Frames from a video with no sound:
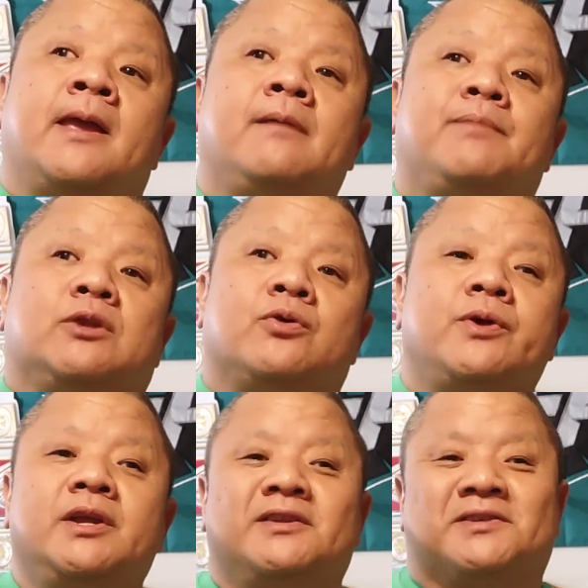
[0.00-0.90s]
in
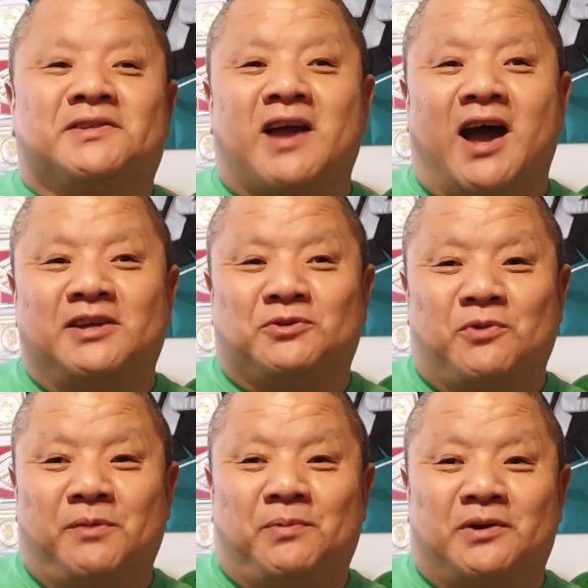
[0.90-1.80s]
between the
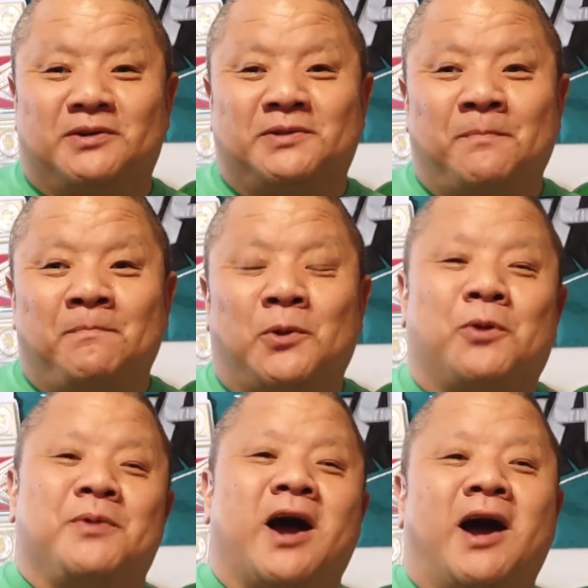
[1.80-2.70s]
skyscrapers
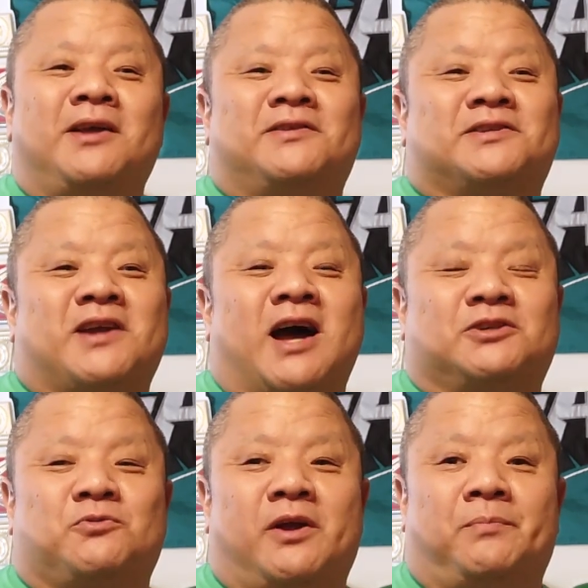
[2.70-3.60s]
or behind the
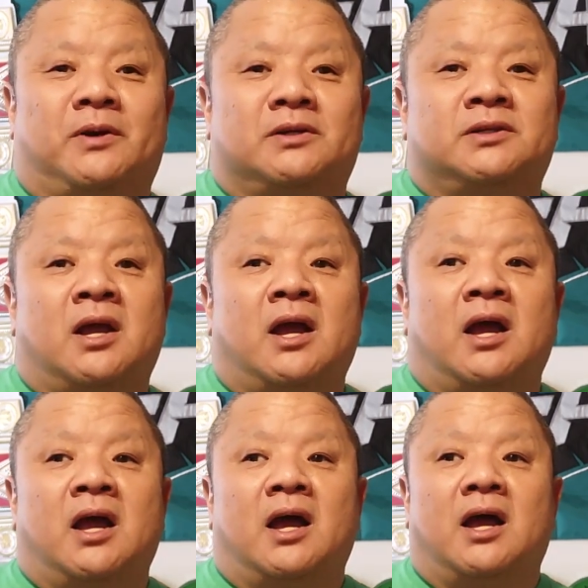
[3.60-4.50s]
skyscrapers,
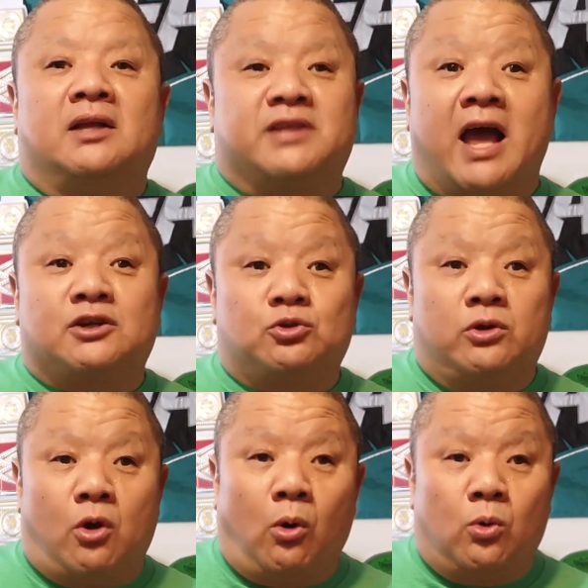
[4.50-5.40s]
it's
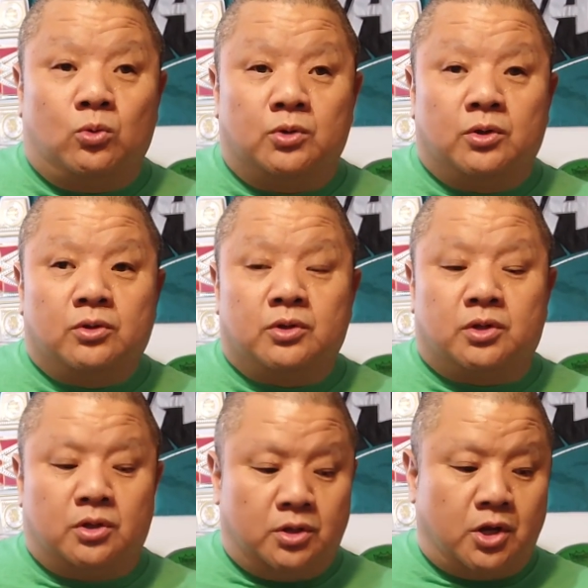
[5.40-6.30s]
actually old.
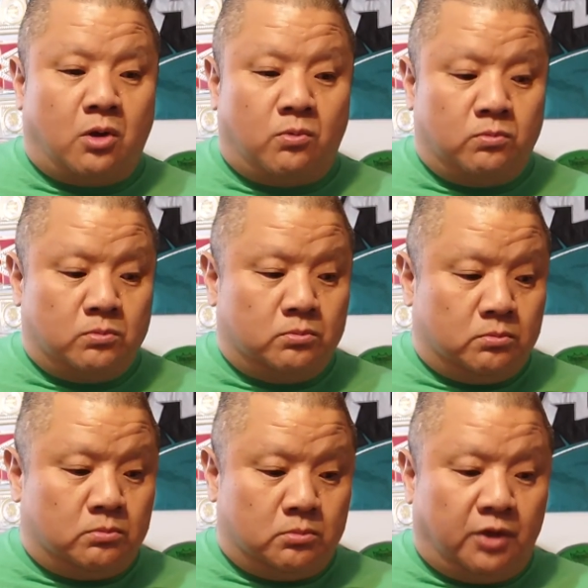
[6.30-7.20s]
You know,
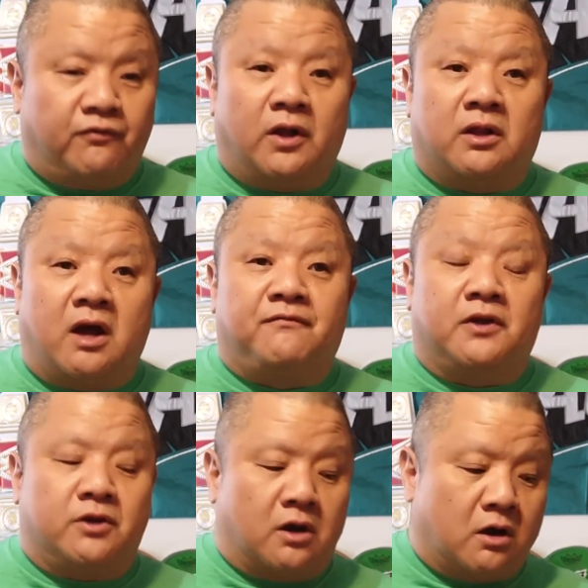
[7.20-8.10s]
in
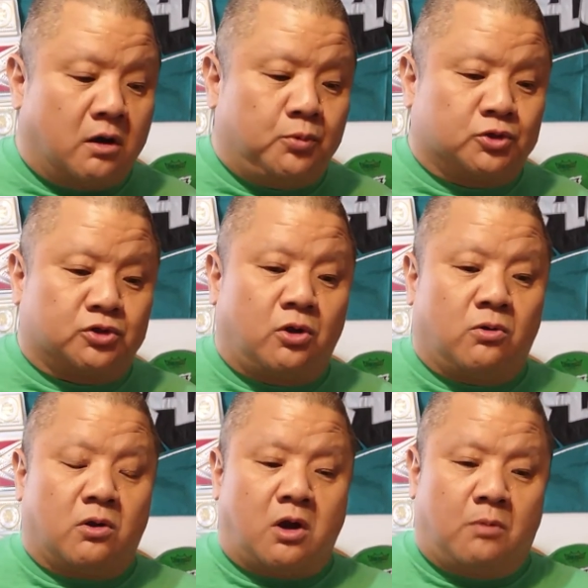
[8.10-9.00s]
Philadelphia there are
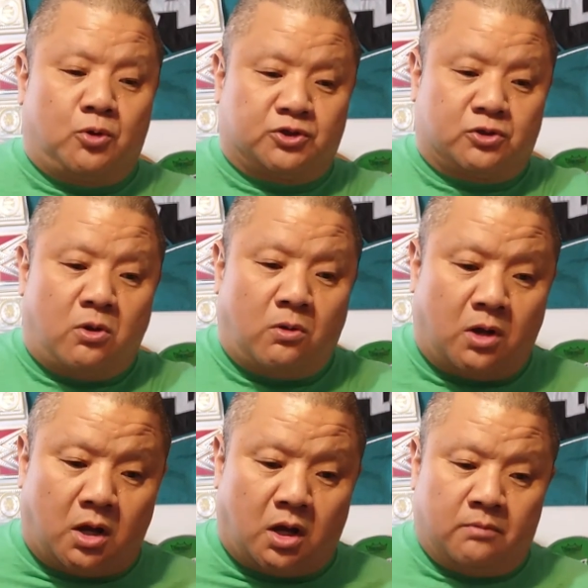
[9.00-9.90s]

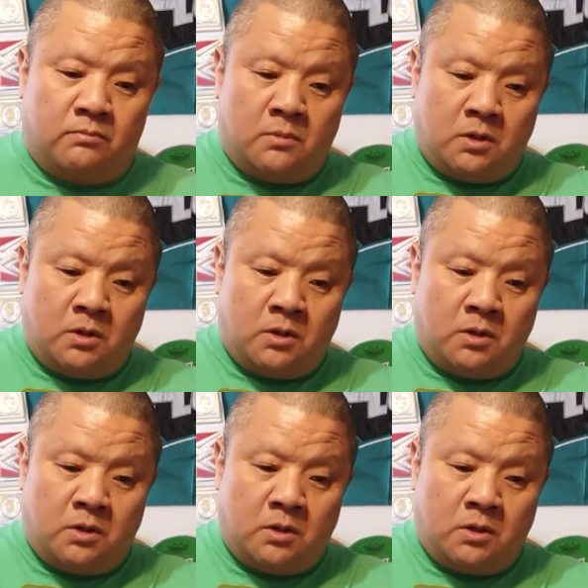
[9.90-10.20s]
cobblestone